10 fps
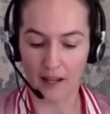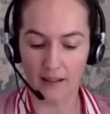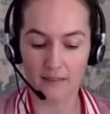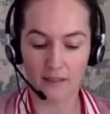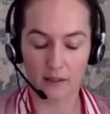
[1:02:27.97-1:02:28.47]

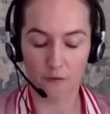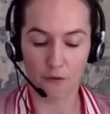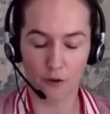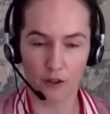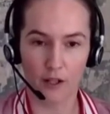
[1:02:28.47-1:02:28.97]
asking
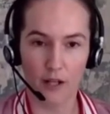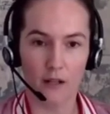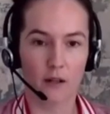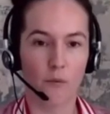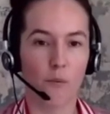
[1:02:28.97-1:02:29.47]
for
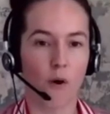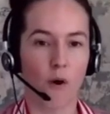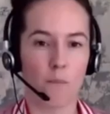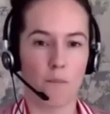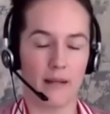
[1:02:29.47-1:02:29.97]
a
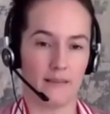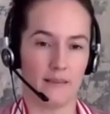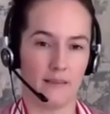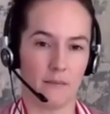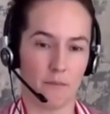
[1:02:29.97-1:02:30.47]
war
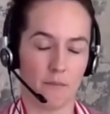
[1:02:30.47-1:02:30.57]
medal,